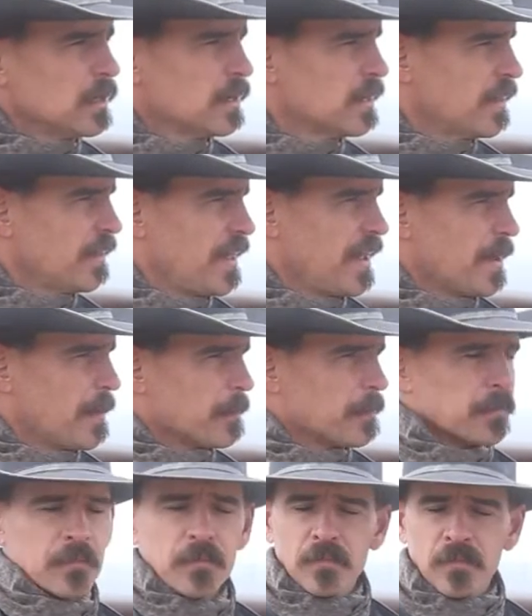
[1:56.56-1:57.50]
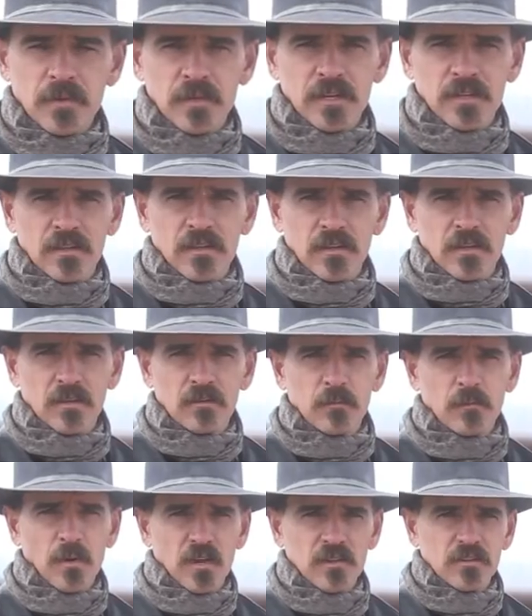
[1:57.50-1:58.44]
to them in the
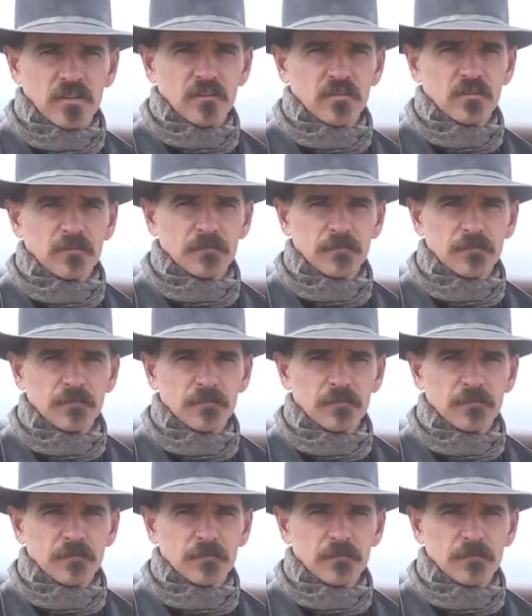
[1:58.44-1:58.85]
process.